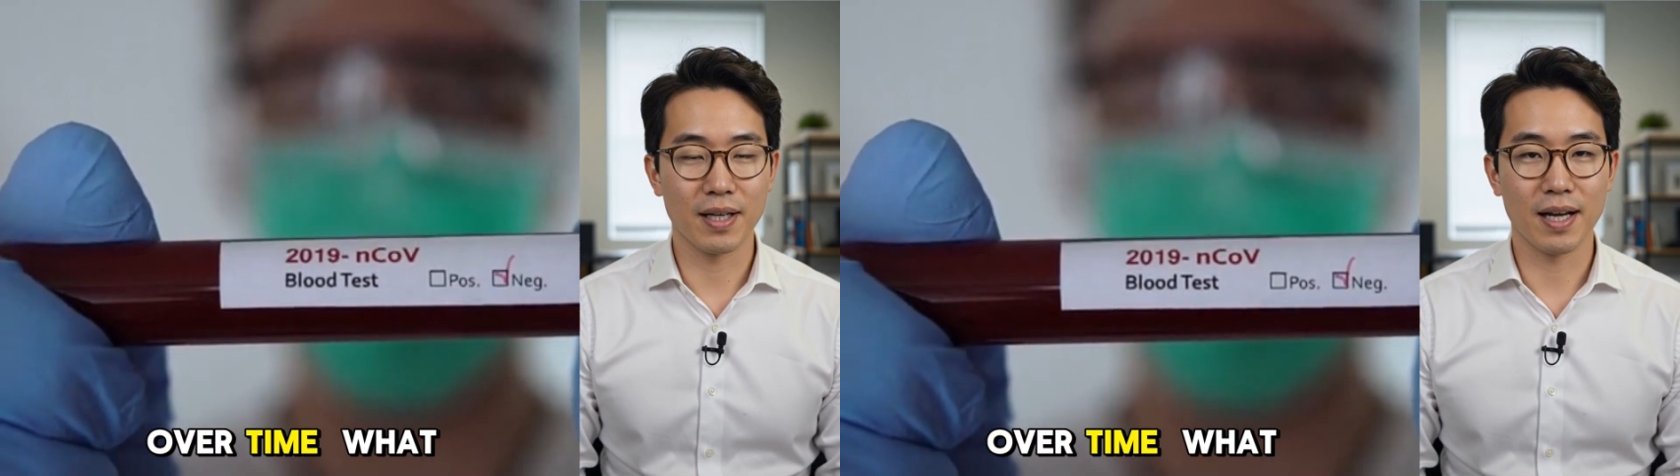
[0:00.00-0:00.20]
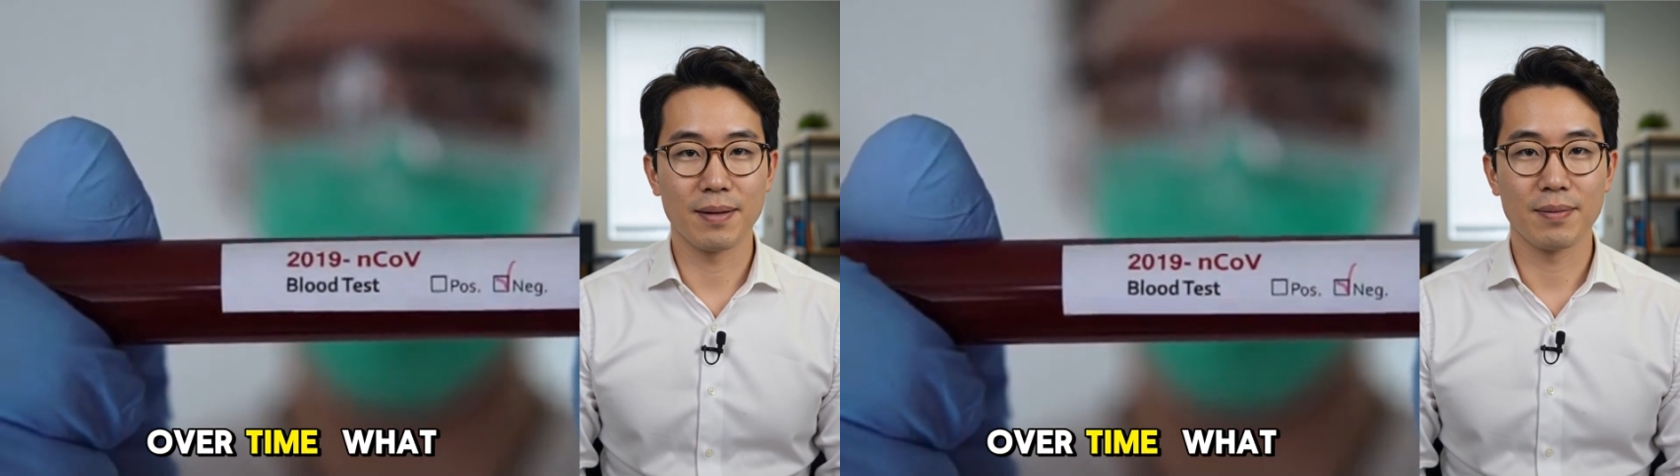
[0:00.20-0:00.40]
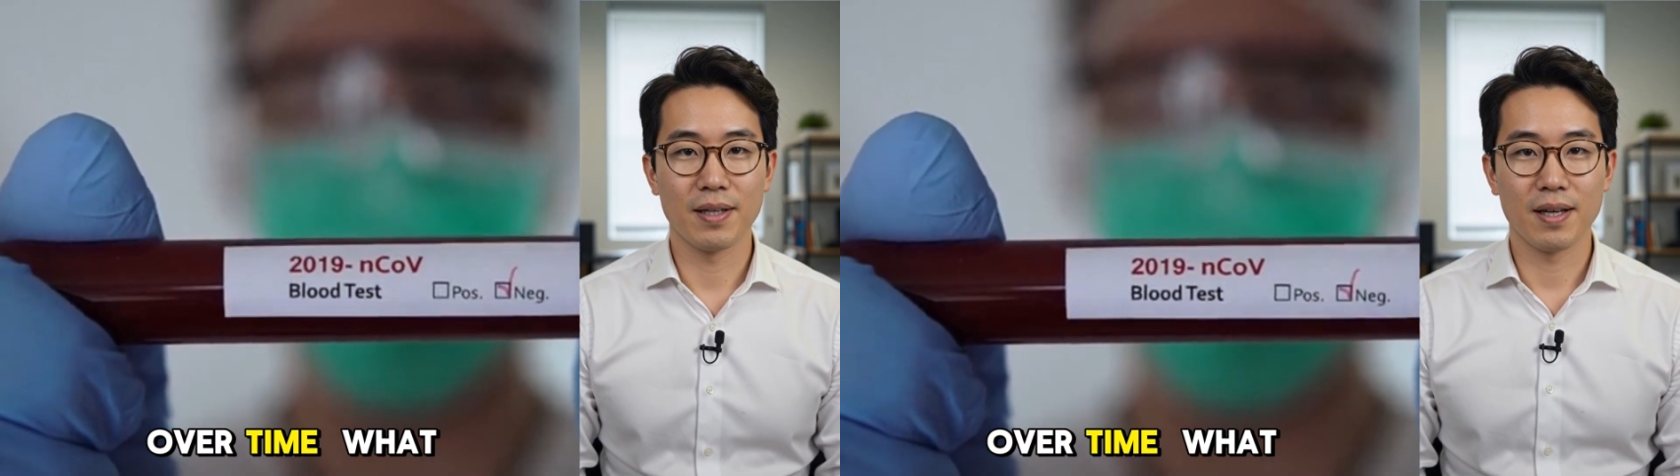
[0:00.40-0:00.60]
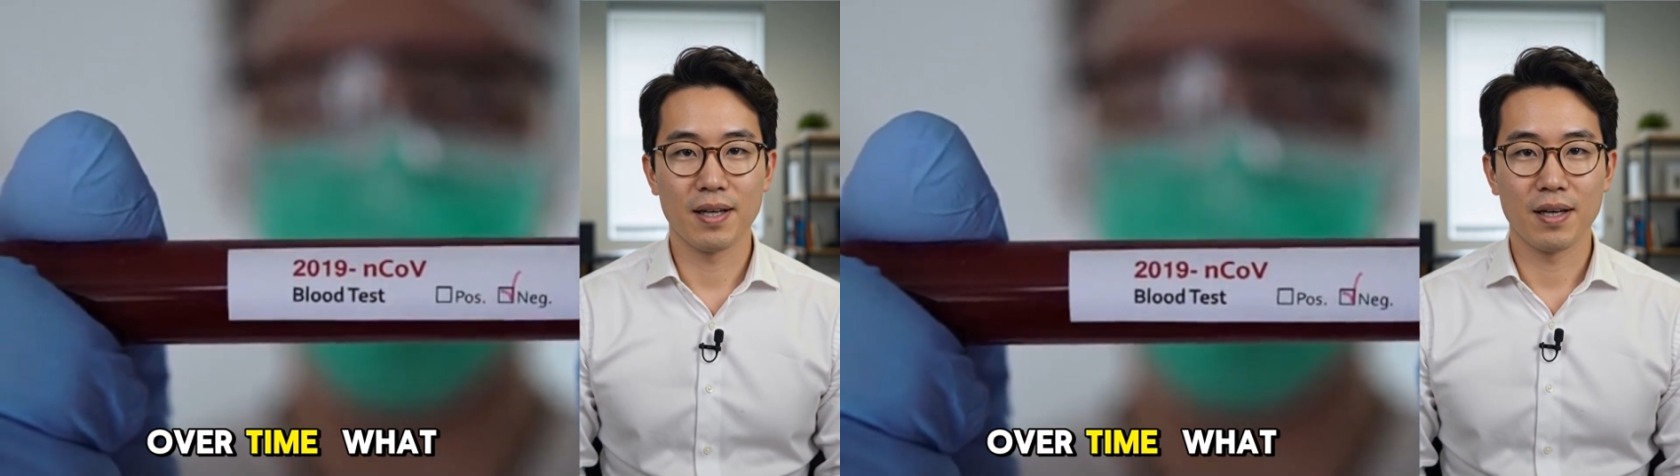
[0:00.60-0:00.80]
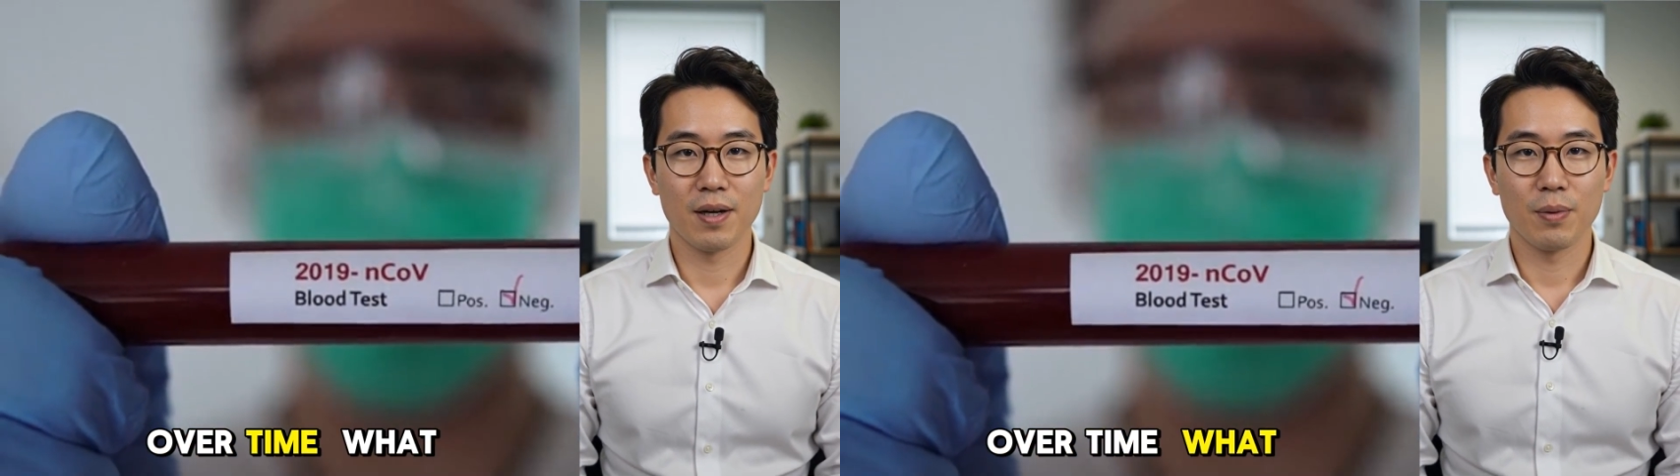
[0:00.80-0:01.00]
time.
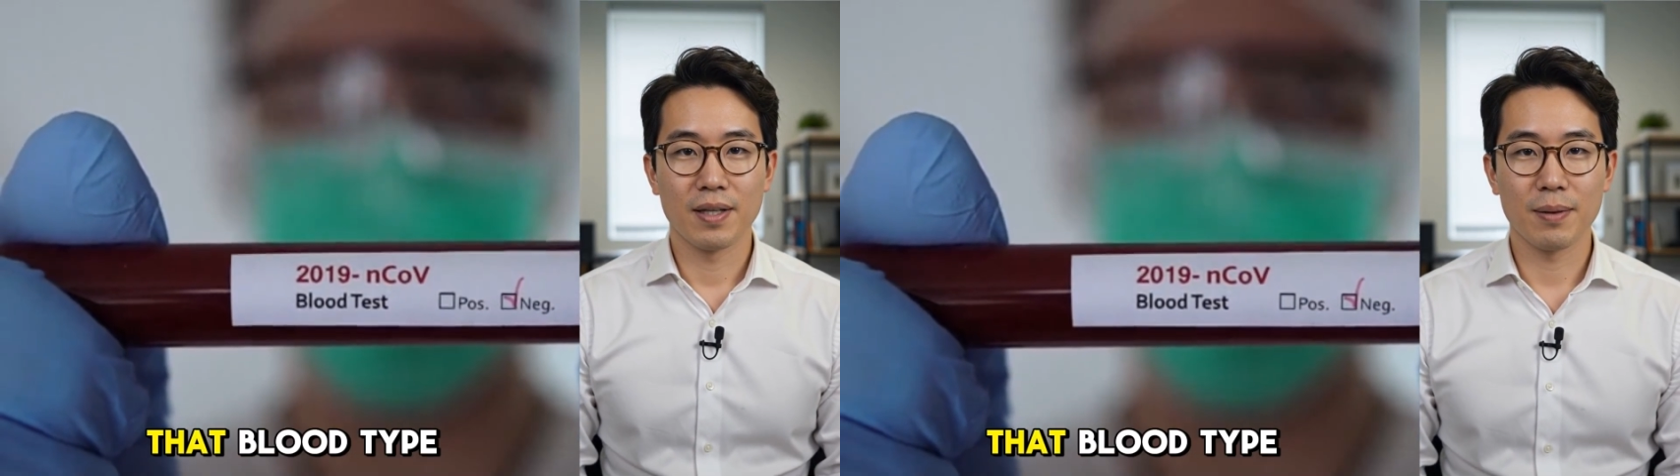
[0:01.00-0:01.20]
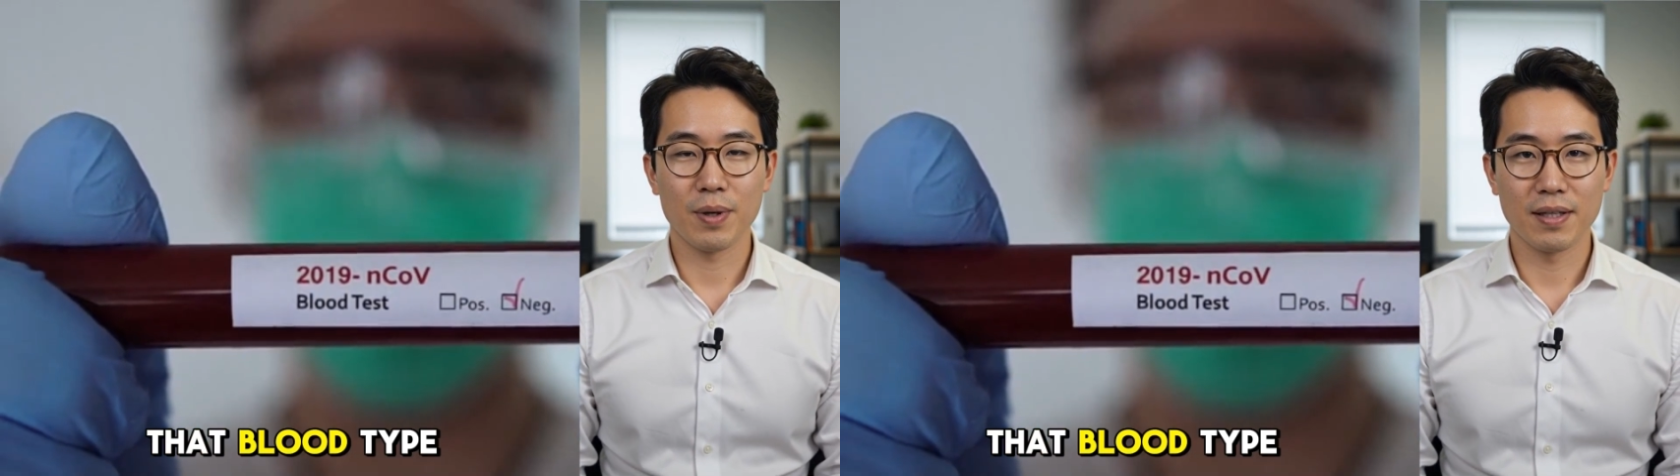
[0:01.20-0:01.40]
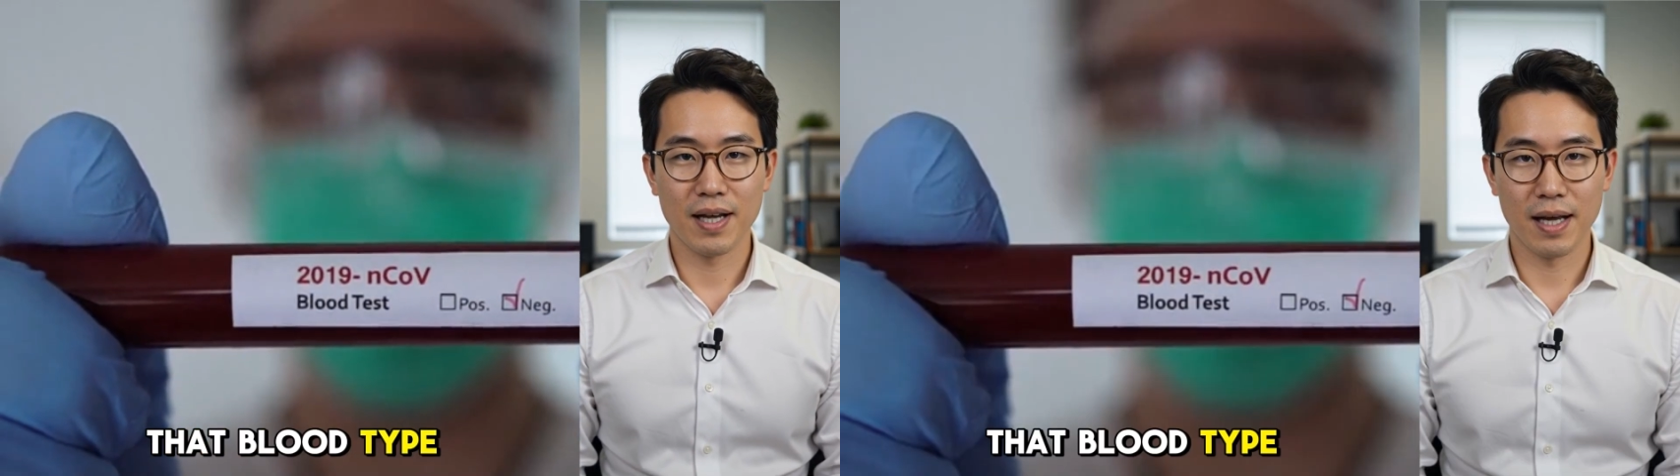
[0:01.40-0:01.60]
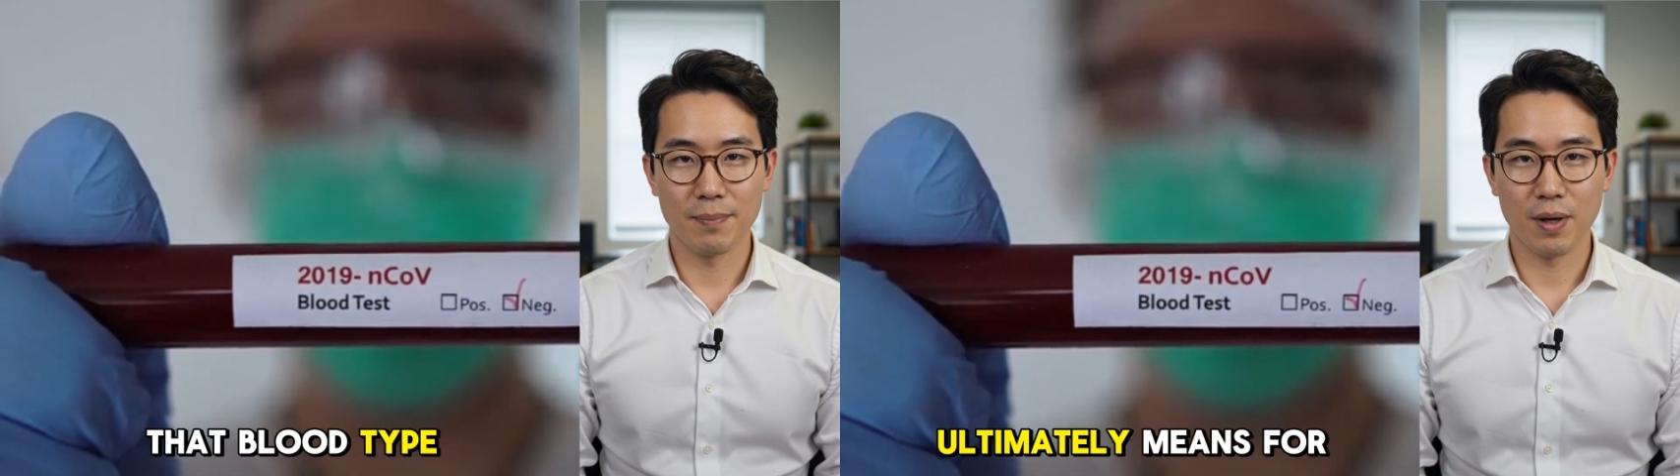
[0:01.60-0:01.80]
What that blood type